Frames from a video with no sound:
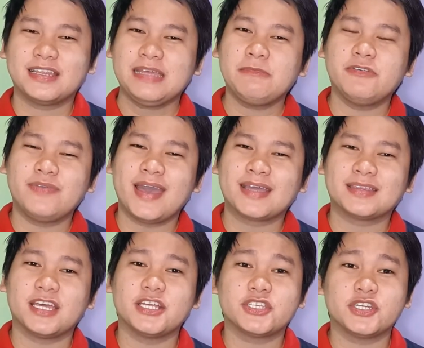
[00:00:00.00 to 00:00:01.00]
claim of
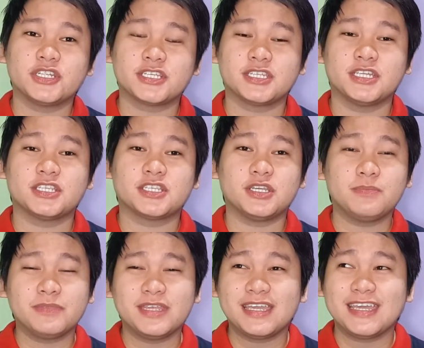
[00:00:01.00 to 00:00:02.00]
fact asserts that
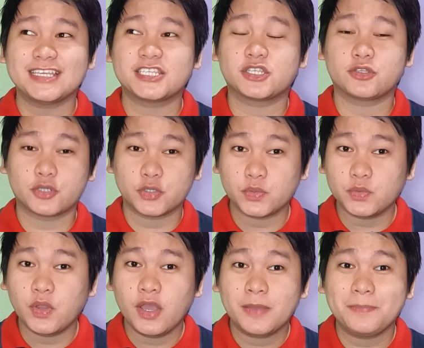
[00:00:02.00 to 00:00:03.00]
something is
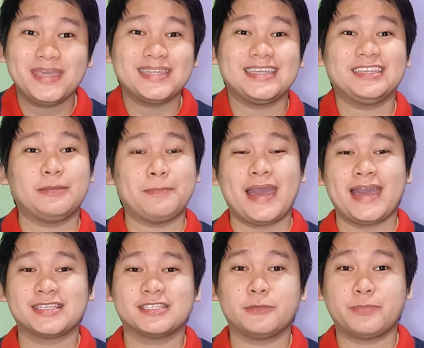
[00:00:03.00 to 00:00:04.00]
true, be it in the
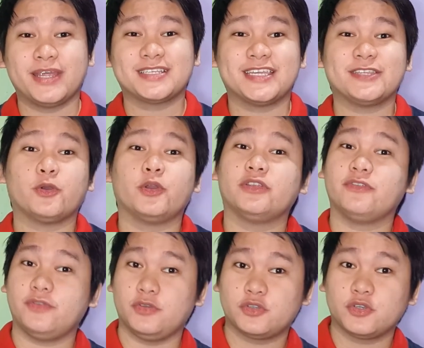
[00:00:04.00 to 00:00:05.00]
past, the present, or the
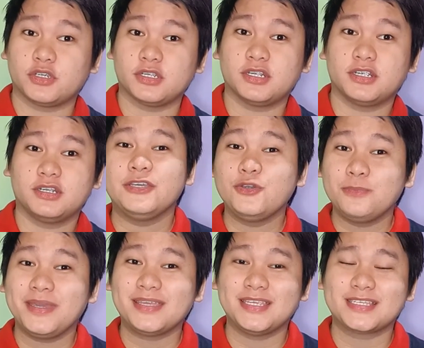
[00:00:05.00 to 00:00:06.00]
future. You
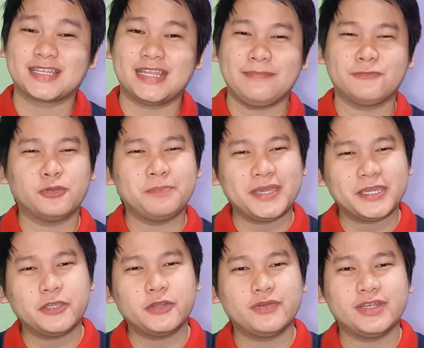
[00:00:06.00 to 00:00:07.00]
make this claim to
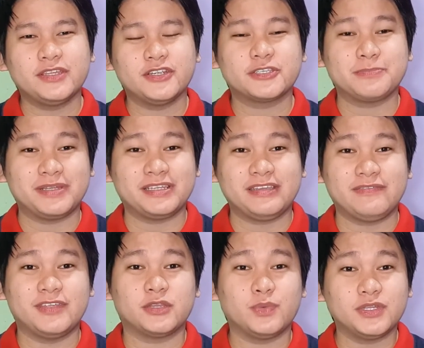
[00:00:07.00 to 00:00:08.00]
make your readers believe
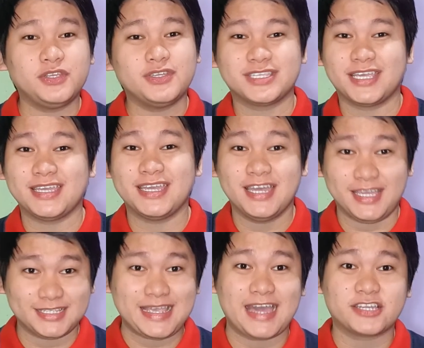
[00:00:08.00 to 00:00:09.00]
that what you say
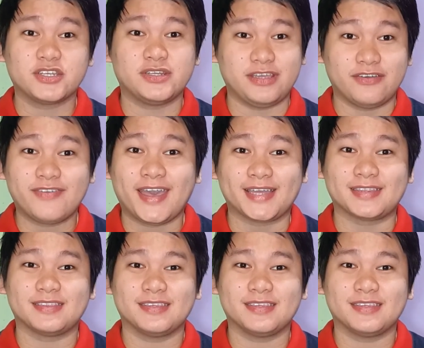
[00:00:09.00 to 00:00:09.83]
is actually a fact.